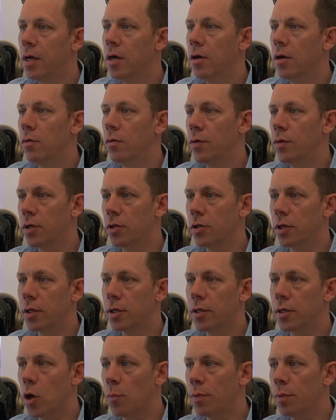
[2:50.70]
We can look at
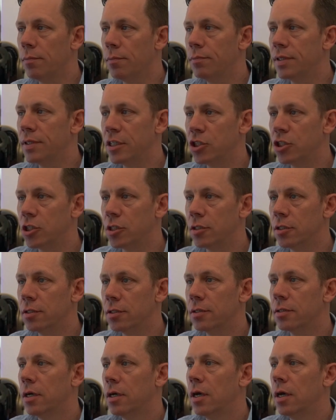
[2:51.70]
the open
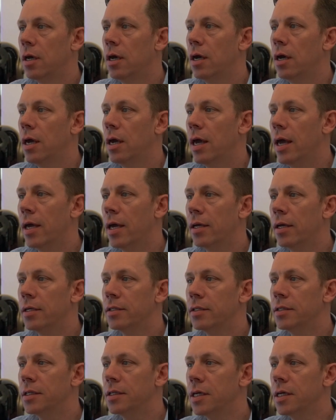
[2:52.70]
positions and
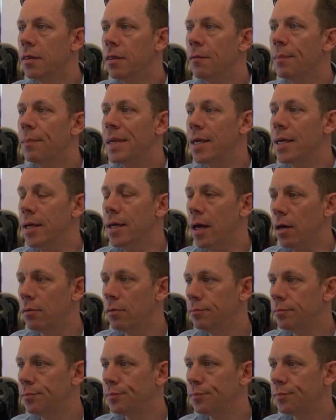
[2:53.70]
see the P&L.